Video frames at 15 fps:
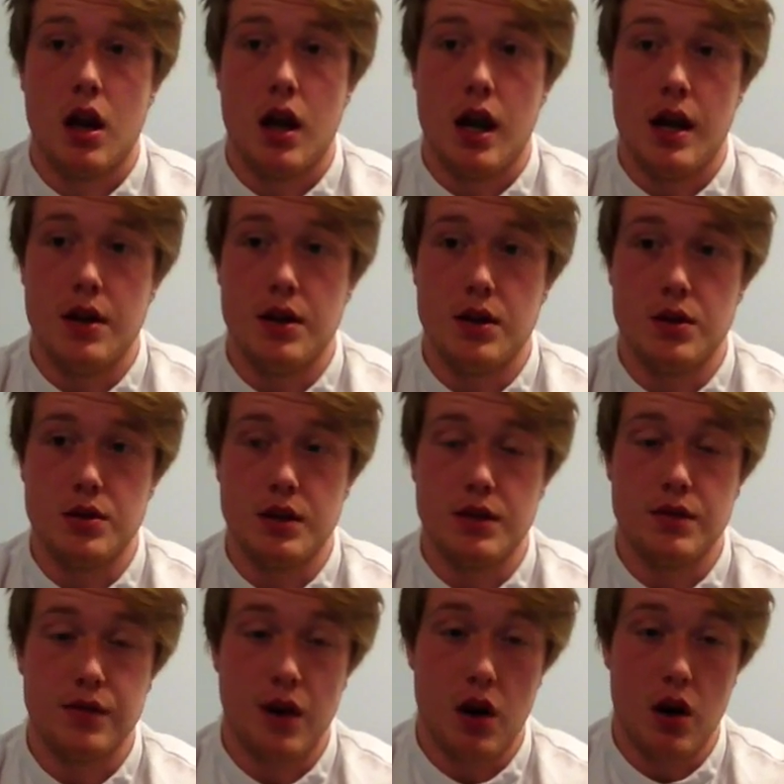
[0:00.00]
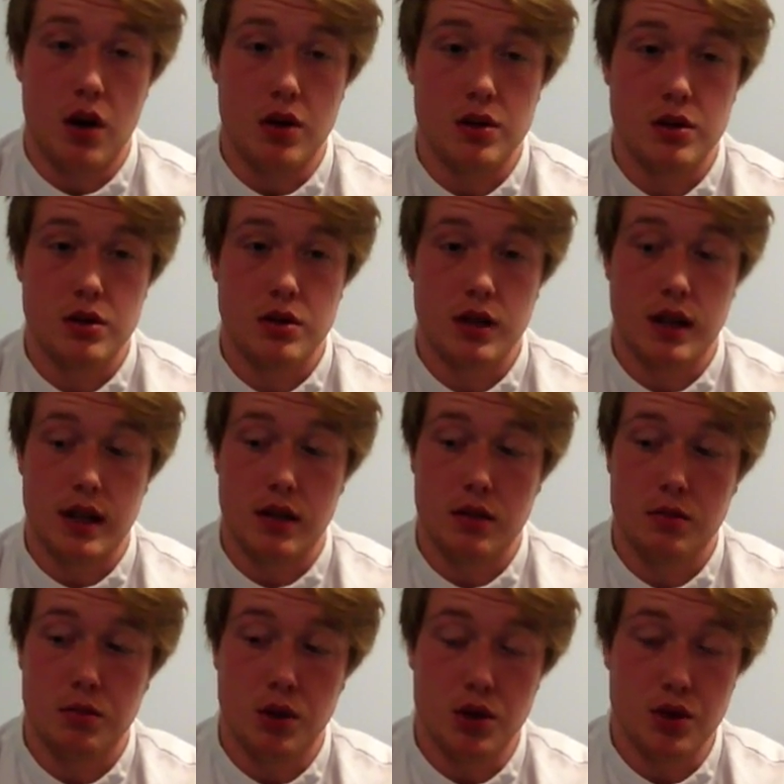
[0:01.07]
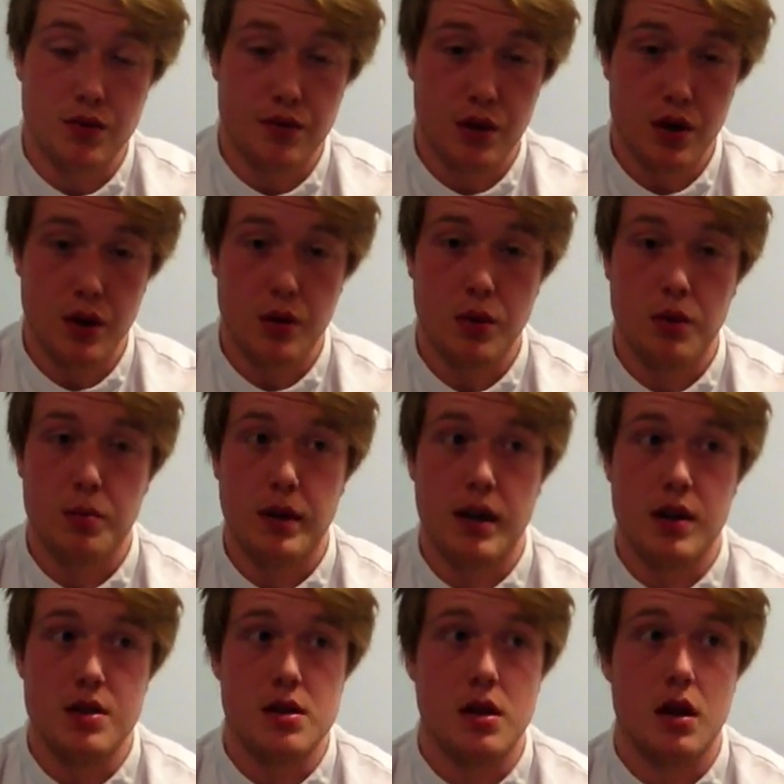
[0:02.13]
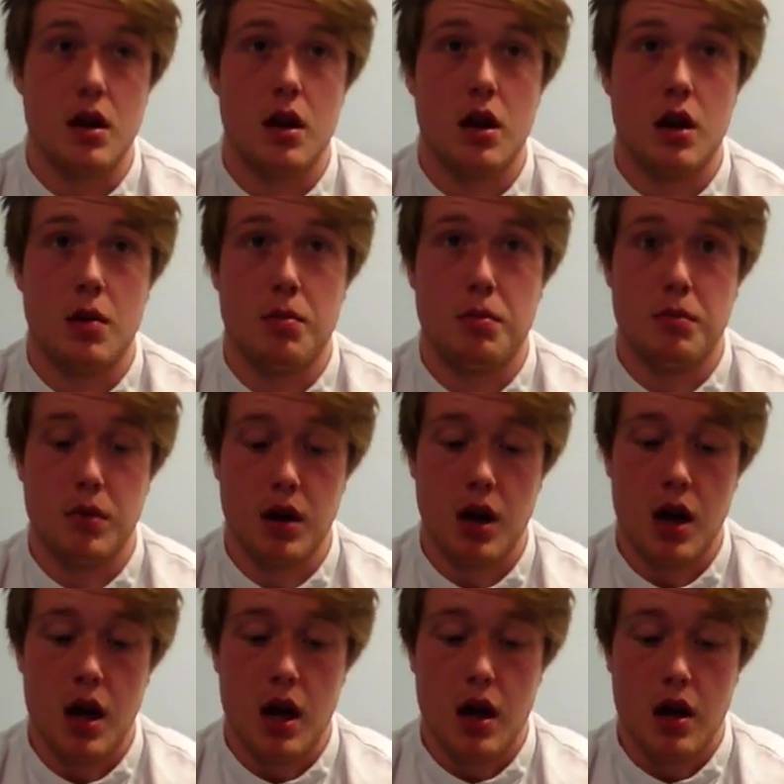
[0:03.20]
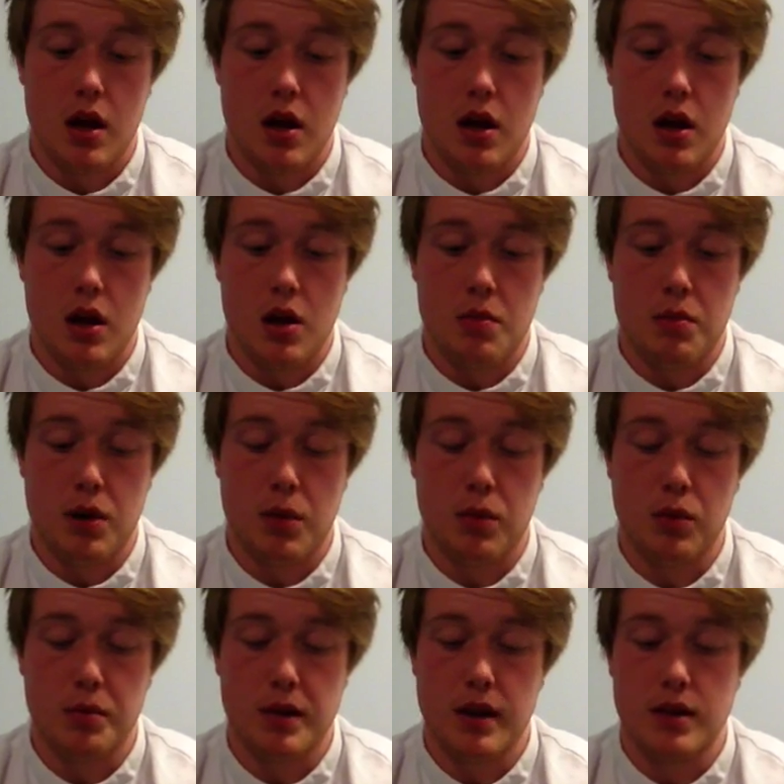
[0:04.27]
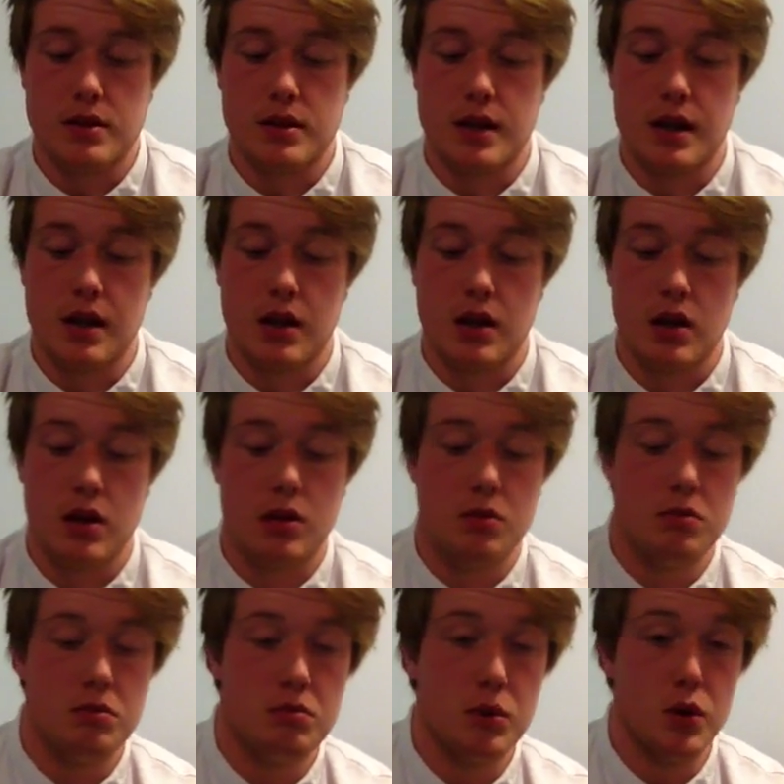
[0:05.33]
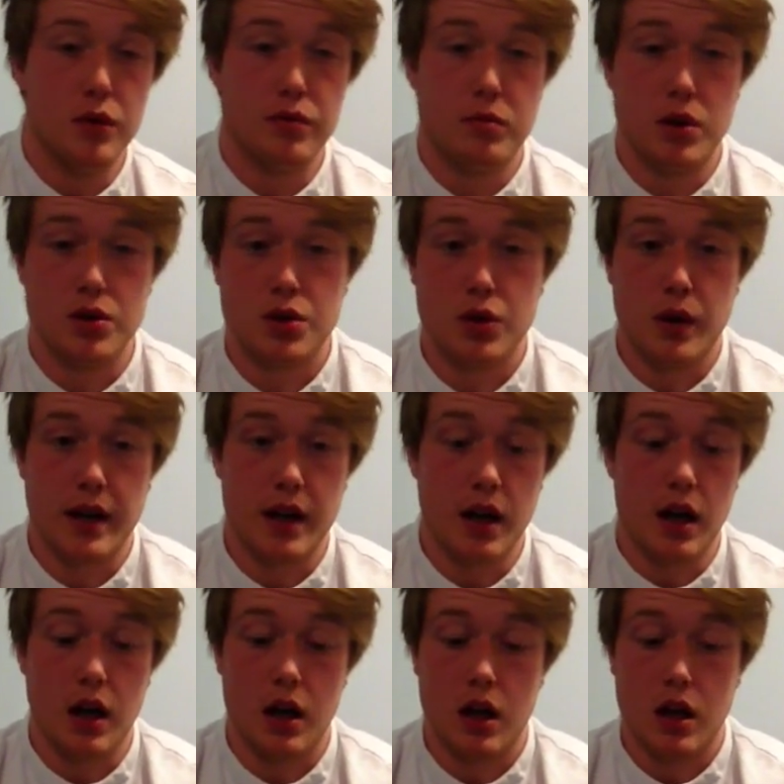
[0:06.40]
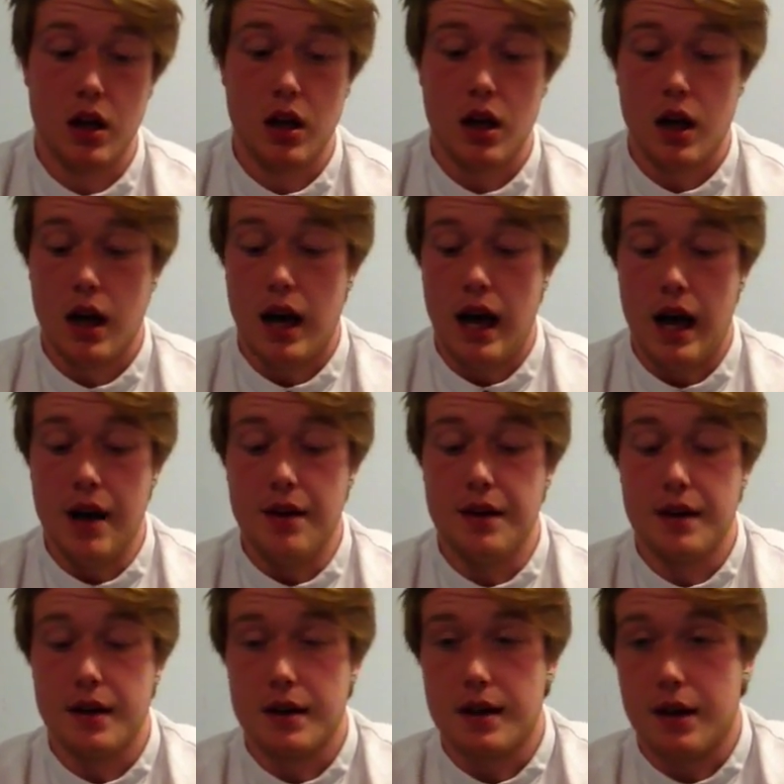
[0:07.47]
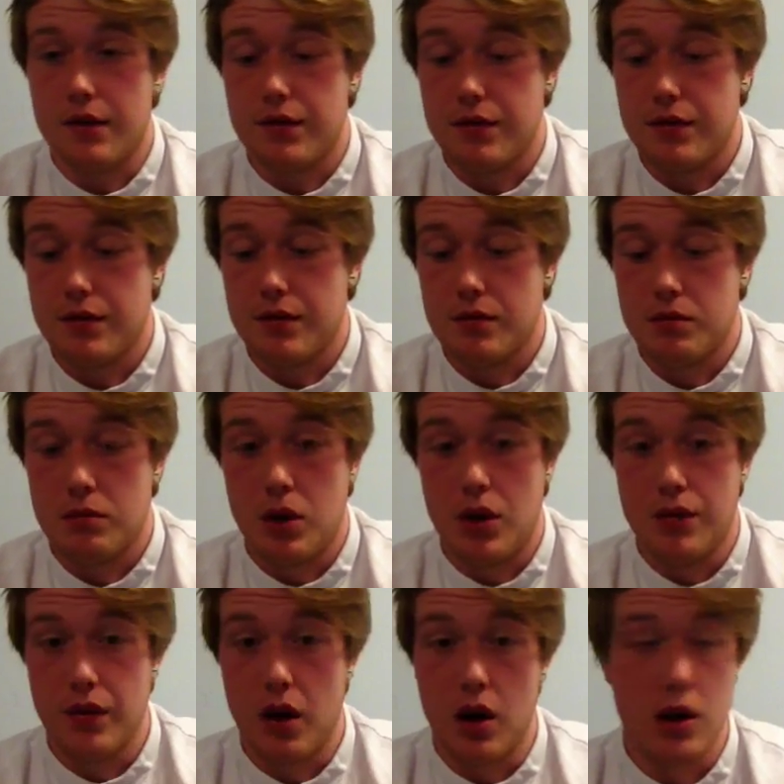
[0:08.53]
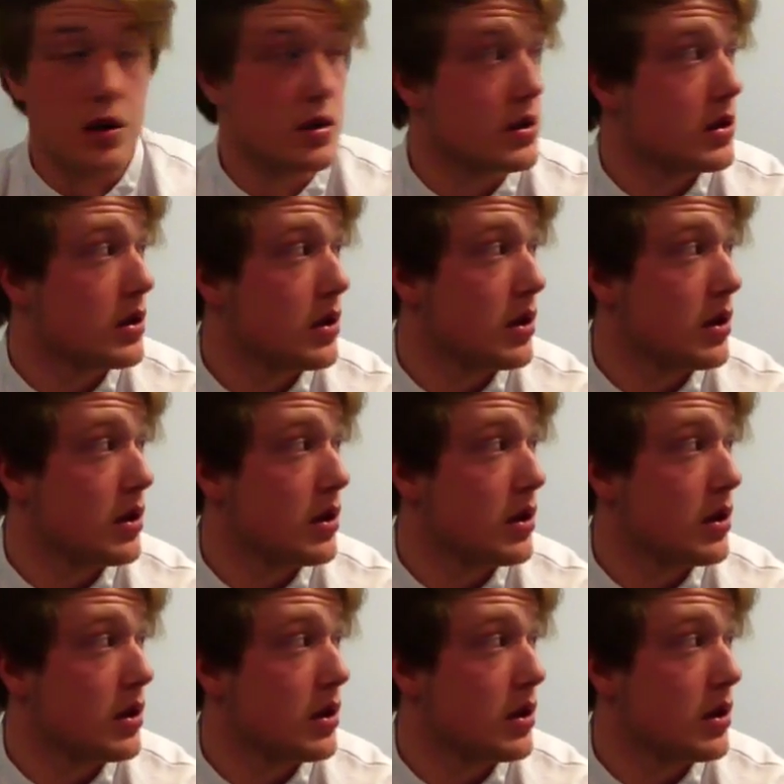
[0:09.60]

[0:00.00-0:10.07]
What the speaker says: and using force to push through, because a prop will be able to move much quicker and he'd have more force.